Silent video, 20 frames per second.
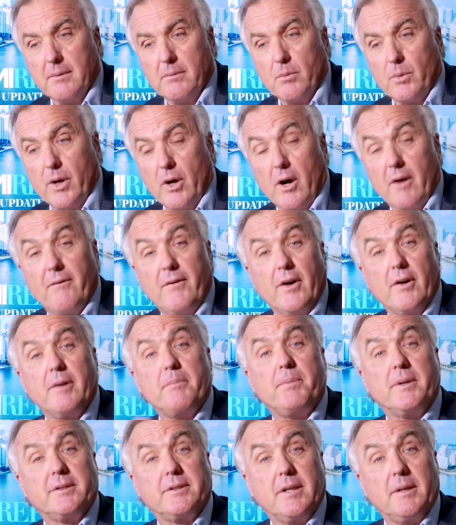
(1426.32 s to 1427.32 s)
We are very
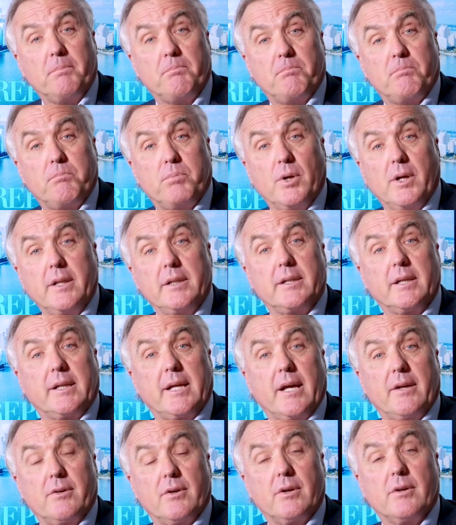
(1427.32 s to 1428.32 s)
busy putting
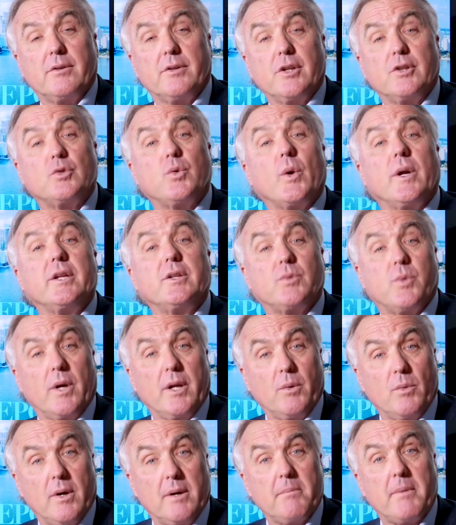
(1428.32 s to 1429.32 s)
together the
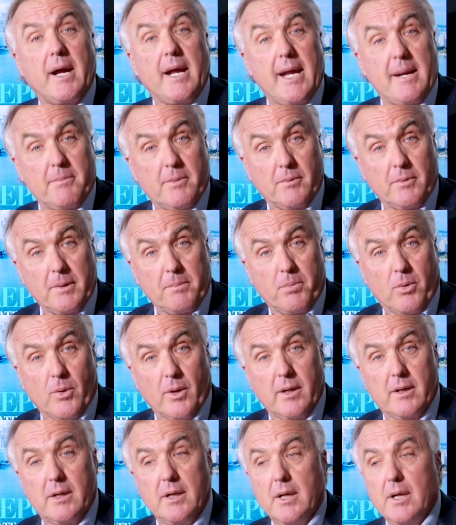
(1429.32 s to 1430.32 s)
2021 Miami
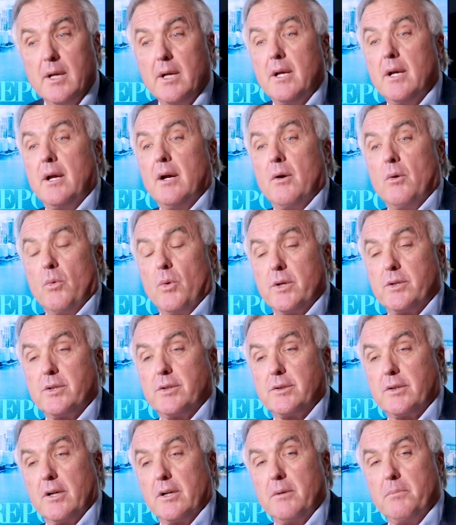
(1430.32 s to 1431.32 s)
report, which is
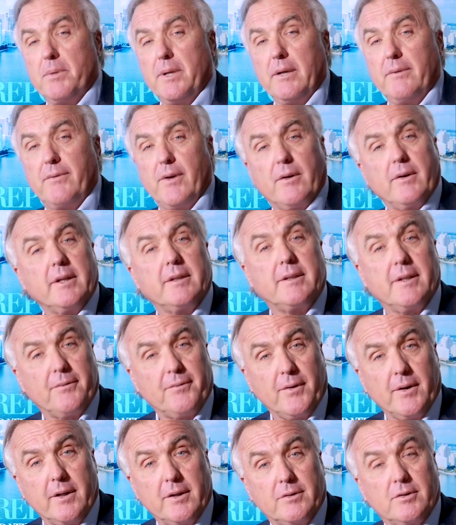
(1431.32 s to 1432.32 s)
going to be very
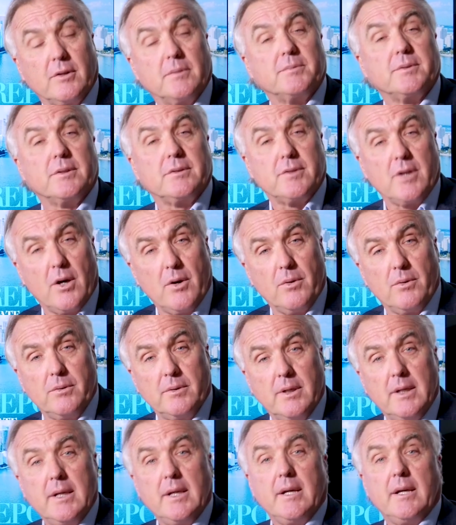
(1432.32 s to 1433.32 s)
different in terms of tone
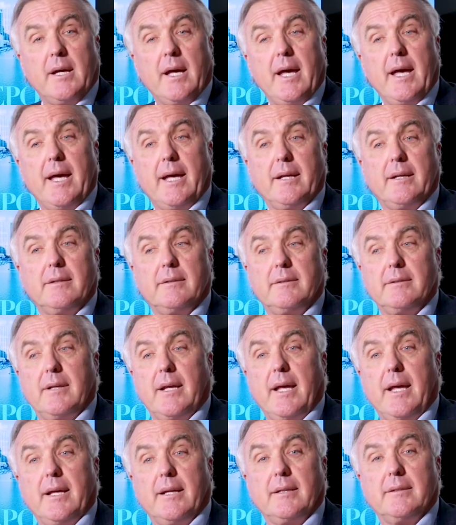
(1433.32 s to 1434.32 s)

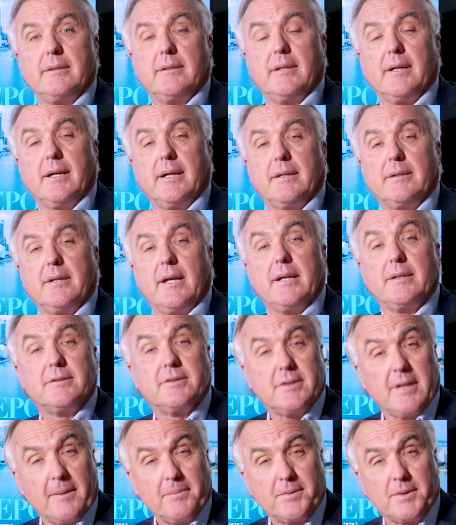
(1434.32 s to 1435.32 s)
and
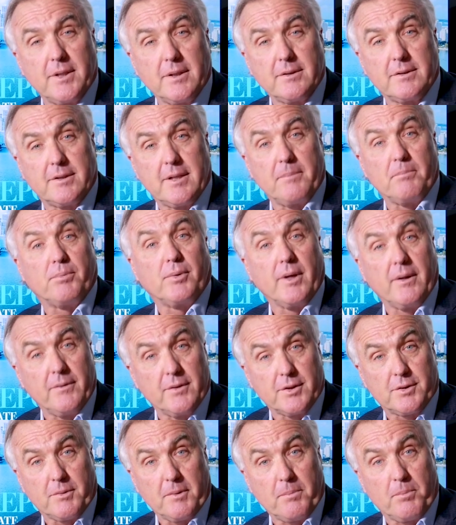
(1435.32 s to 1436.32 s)
substance than
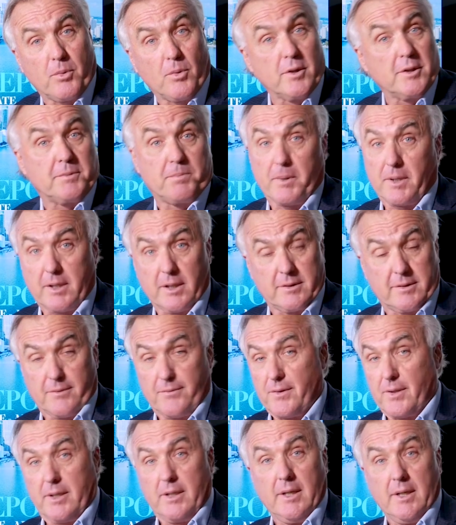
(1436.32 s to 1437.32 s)
previous reports, because of
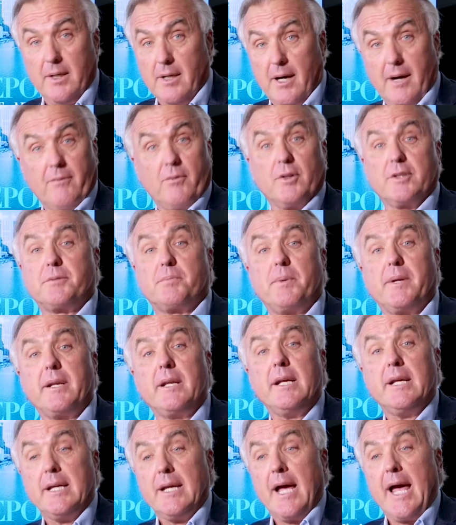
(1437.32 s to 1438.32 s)
what's been
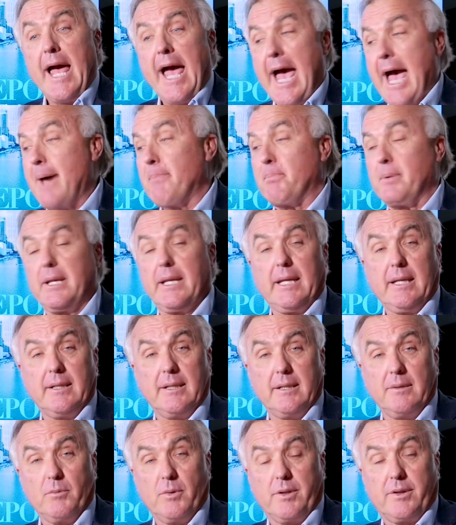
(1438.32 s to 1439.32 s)
happening
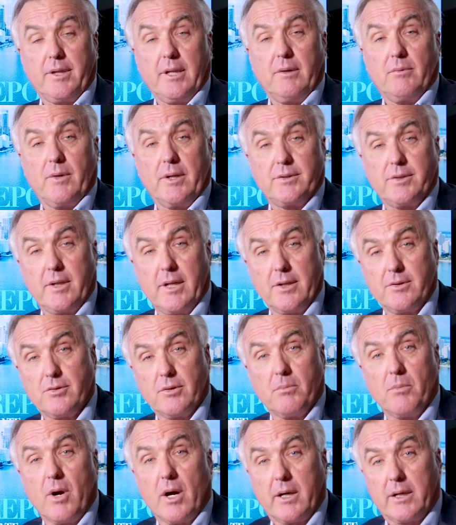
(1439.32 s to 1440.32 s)
with the residential
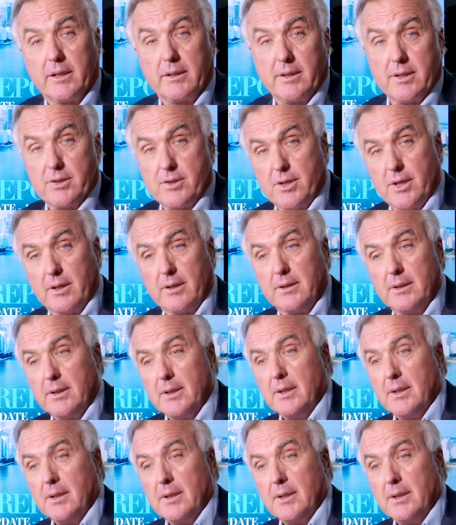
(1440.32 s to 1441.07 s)
market this year.